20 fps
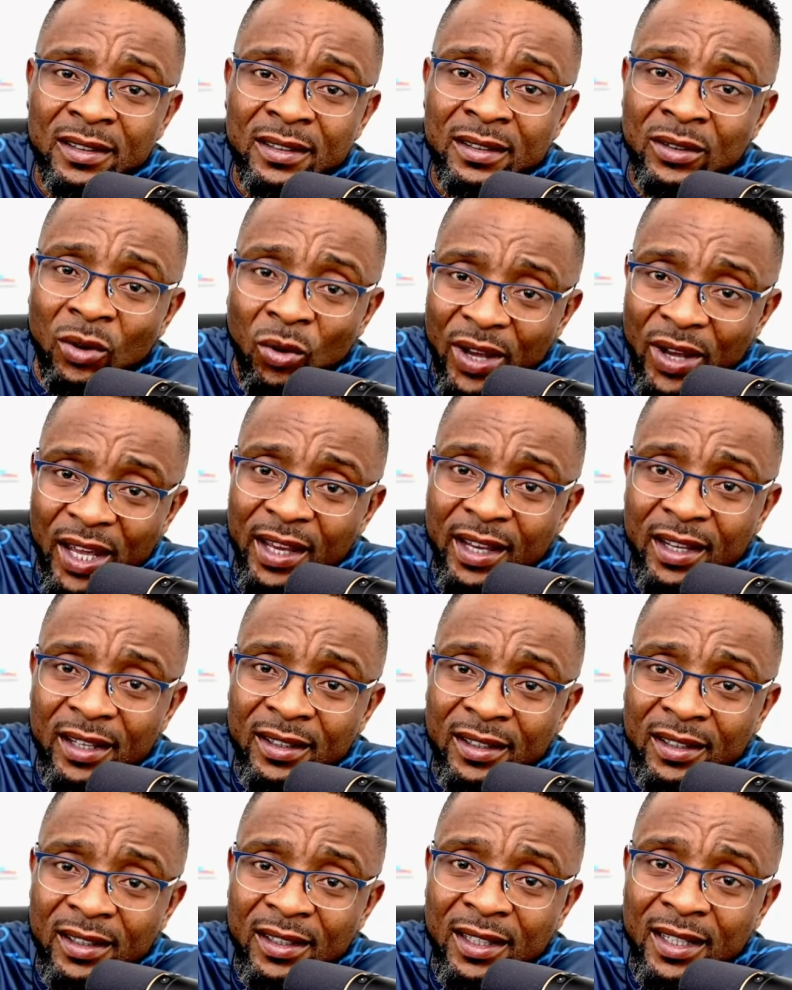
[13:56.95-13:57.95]
Okay?
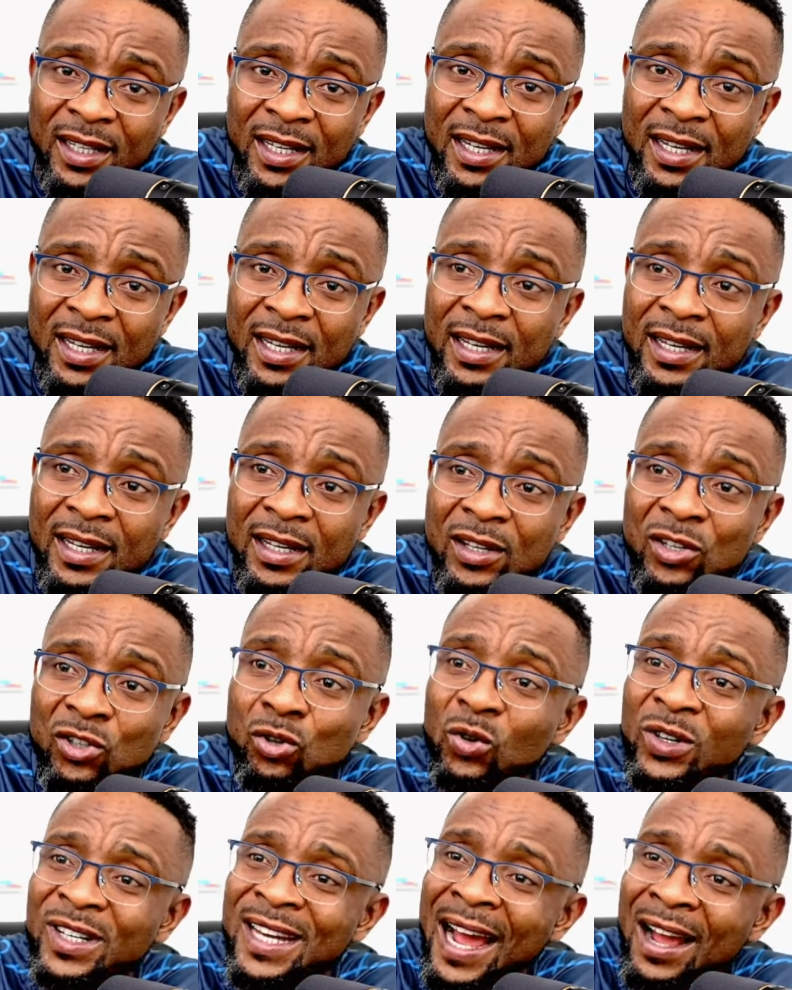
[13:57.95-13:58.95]
So
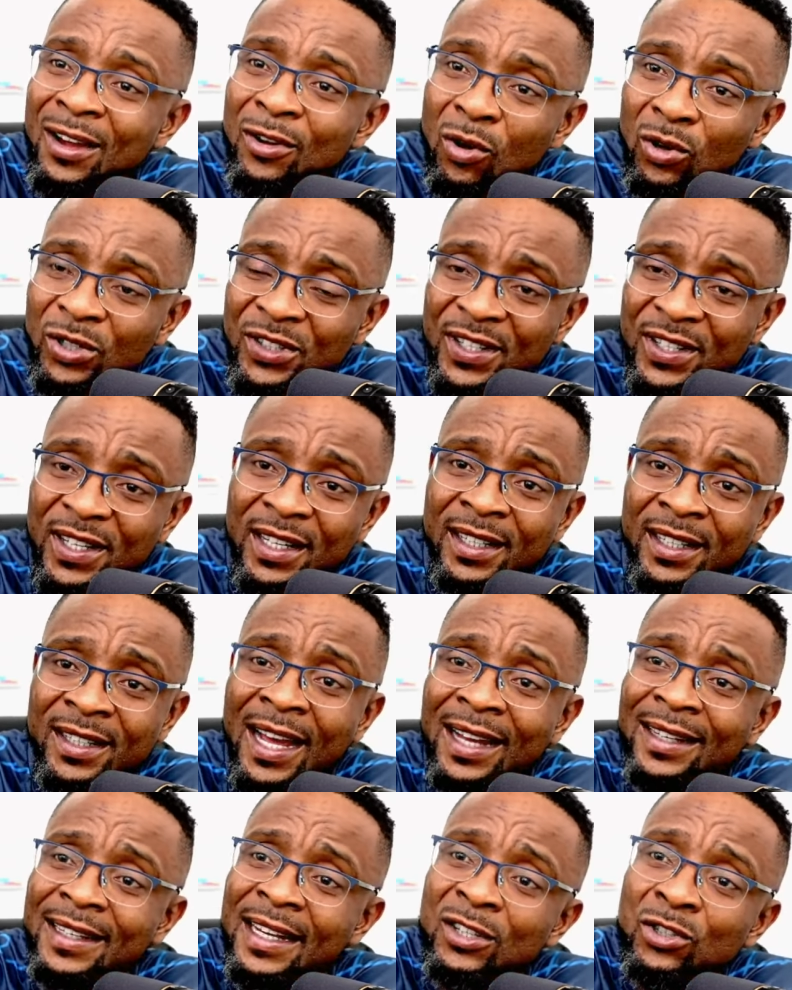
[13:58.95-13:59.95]
Dangote,
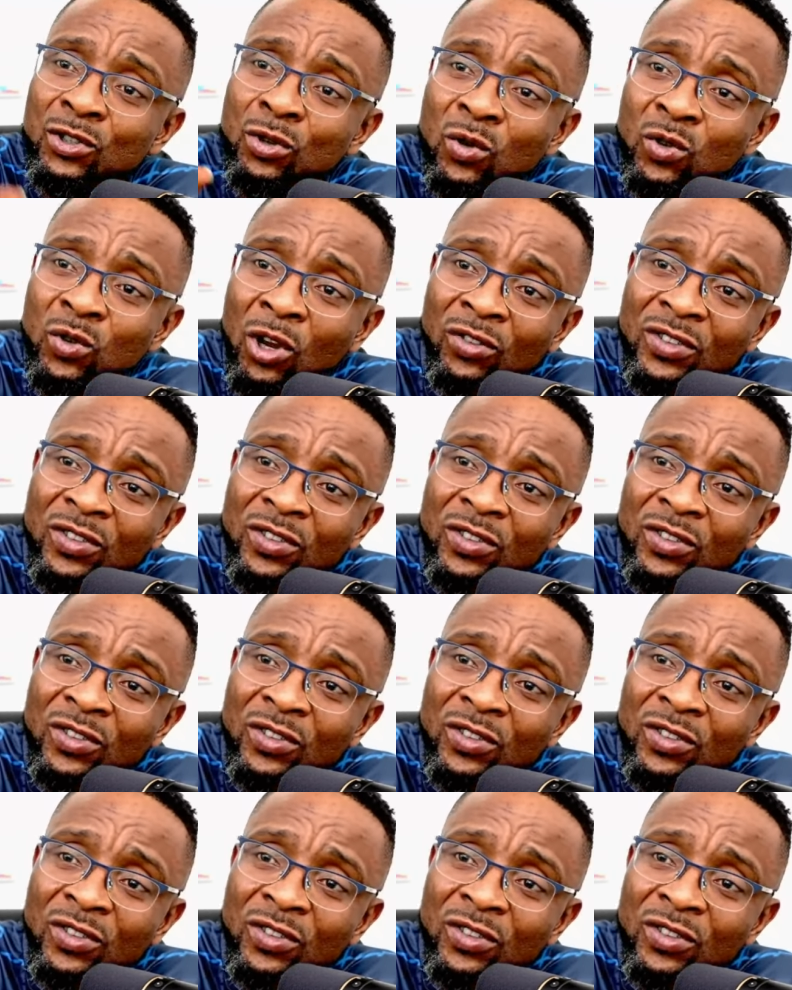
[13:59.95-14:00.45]
that they sold $100